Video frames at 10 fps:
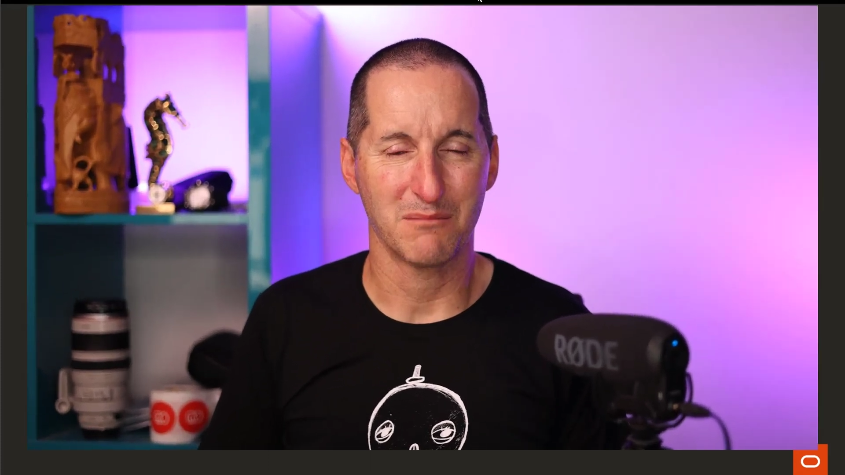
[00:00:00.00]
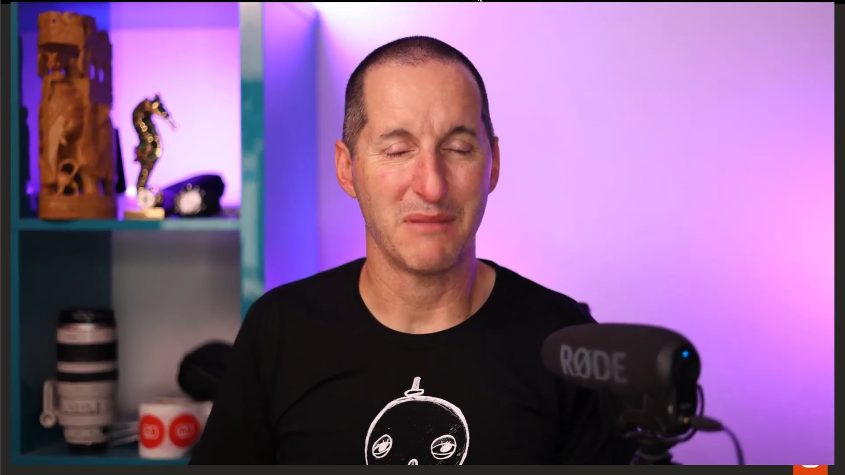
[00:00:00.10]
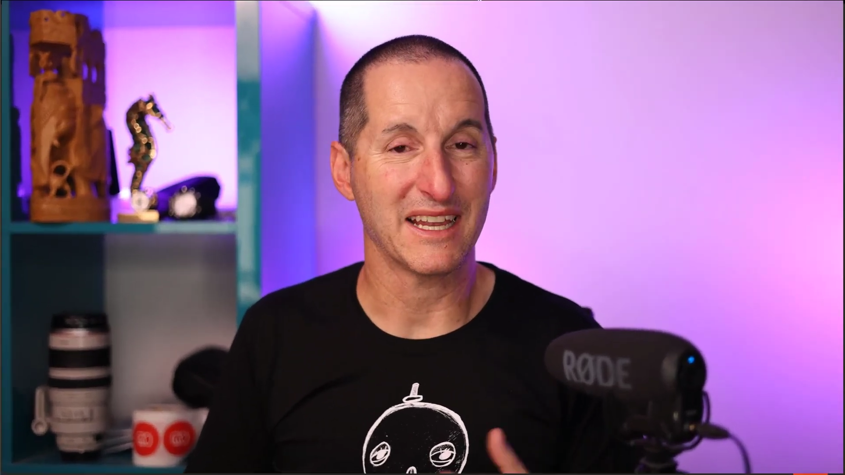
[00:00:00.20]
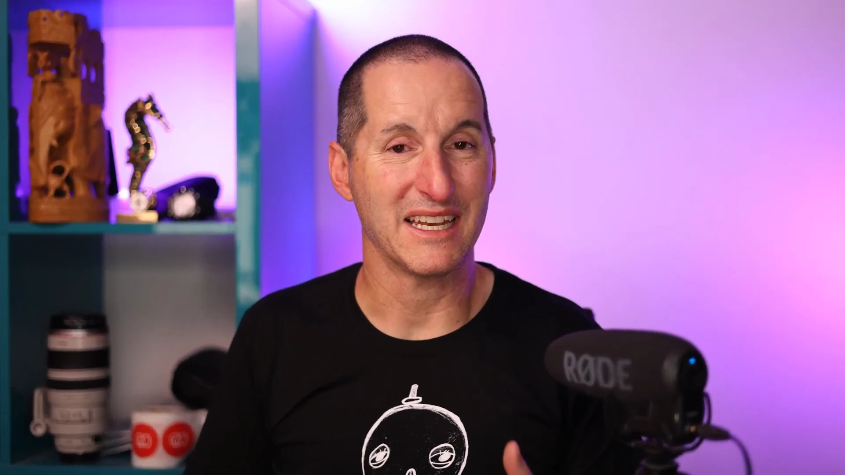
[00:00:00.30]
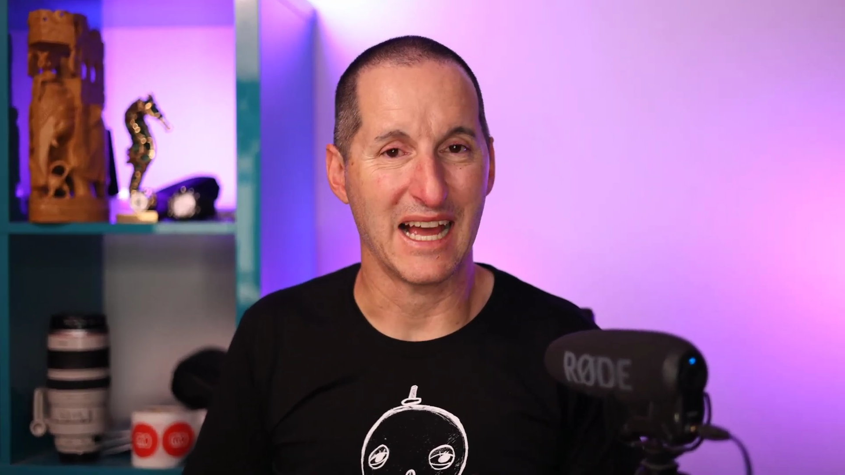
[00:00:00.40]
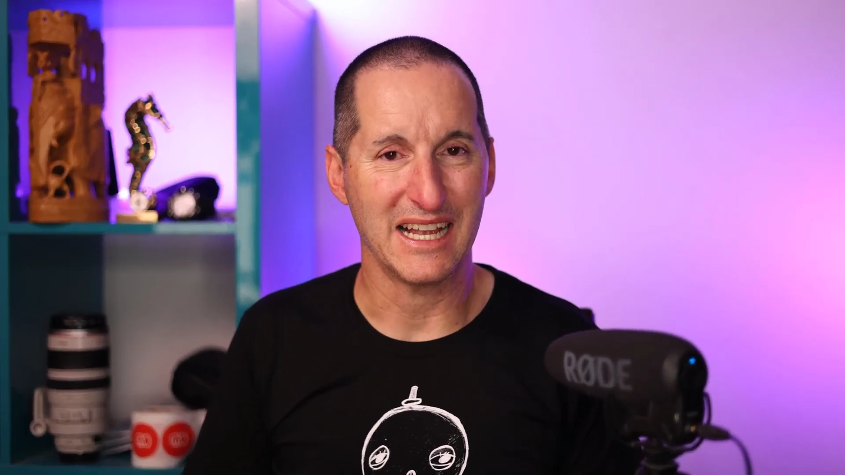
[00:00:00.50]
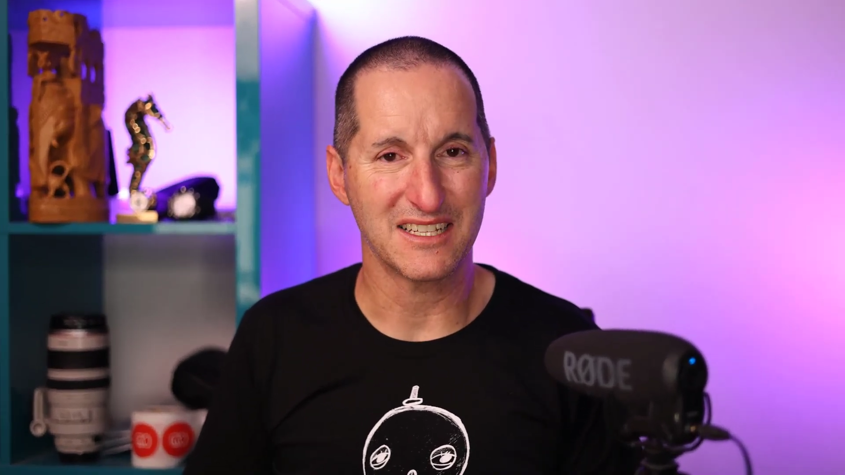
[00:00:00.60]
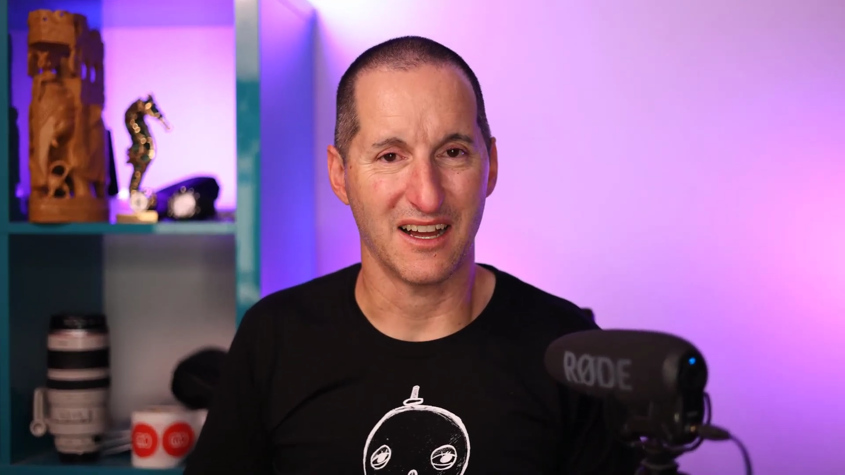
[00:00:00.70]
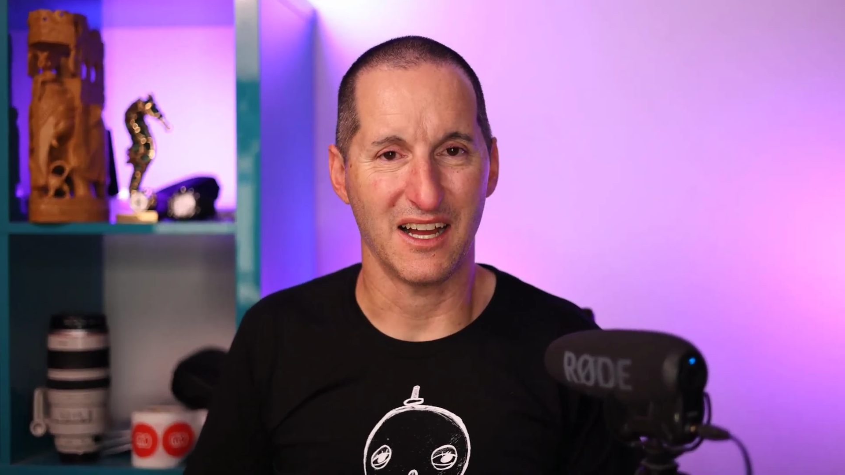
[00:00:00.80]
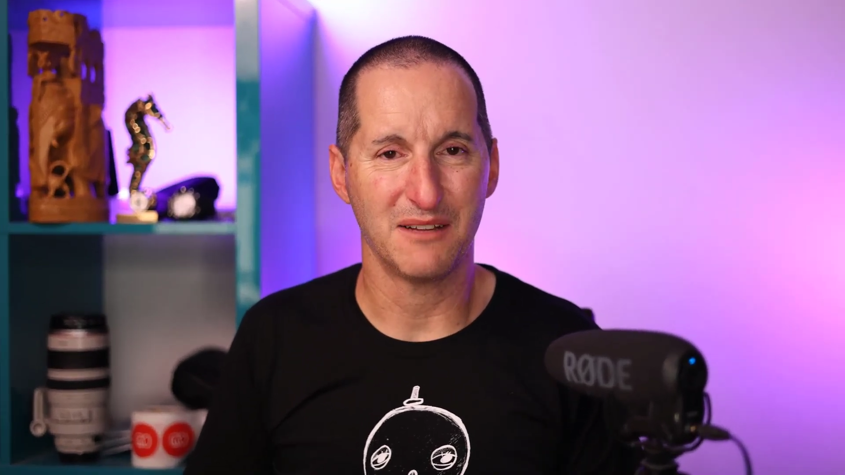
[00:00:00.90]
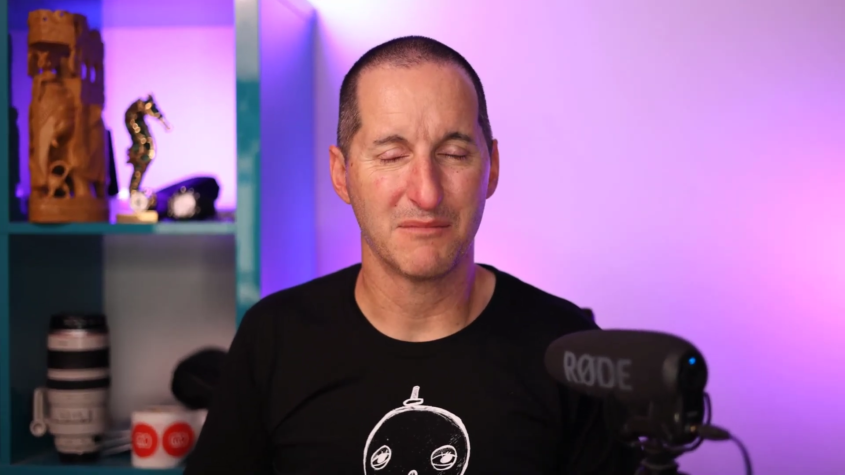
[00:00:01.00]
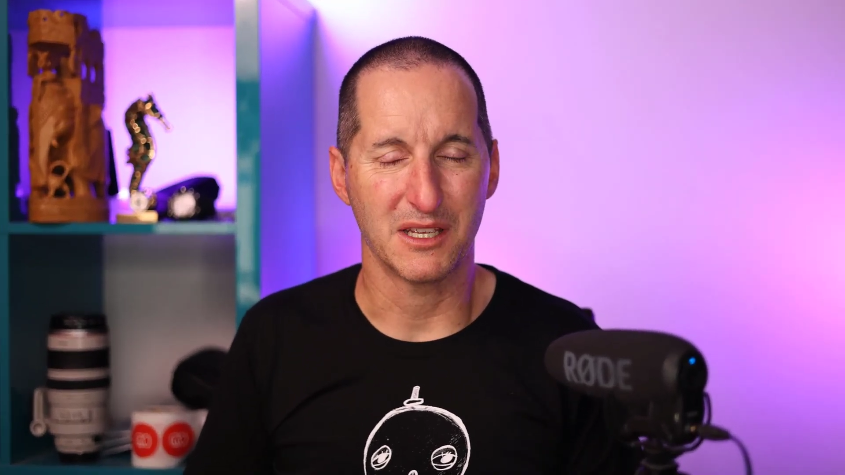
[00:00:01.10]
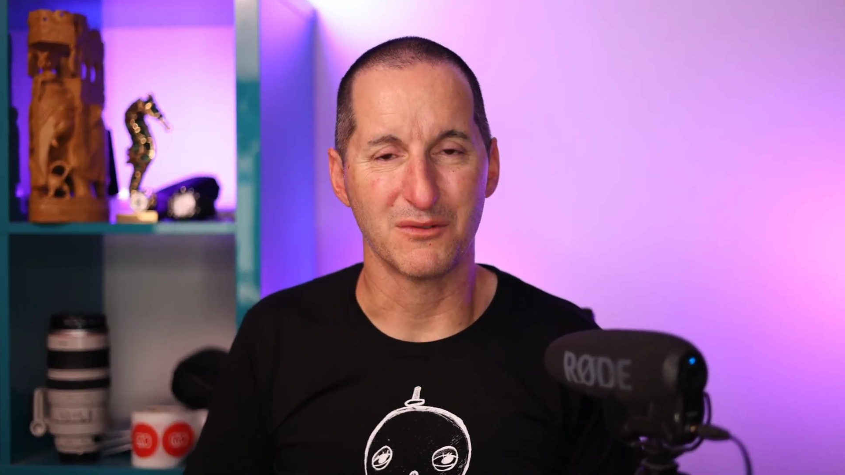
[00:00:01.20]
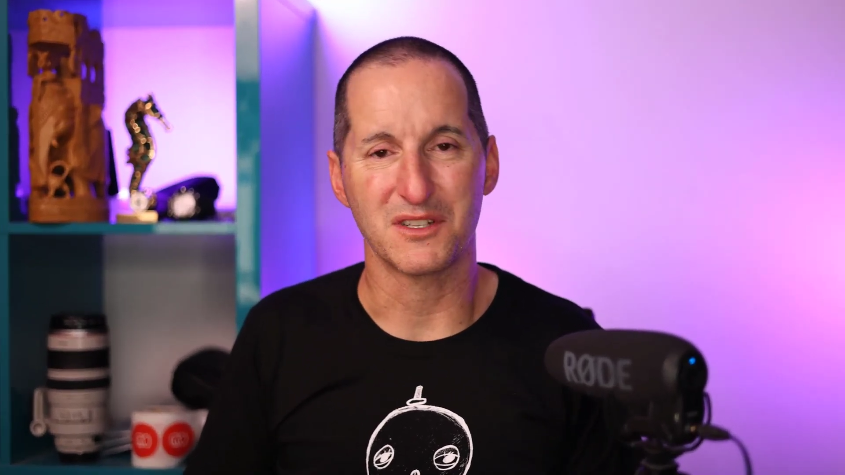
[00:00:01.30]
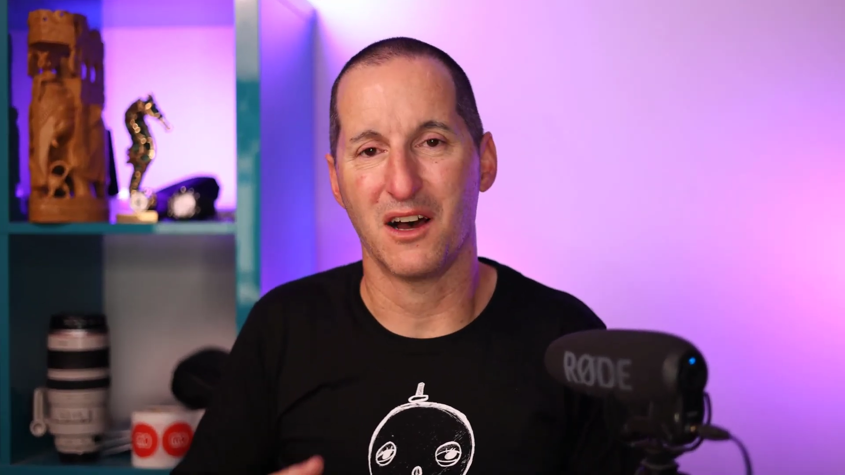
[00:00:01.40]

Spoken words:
back in 8i, it was